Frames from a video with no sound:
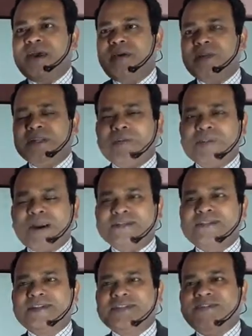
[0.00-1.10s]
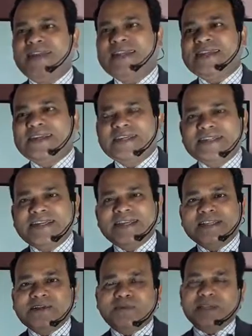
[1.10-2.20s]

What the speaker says: but the person is feeling dizziness.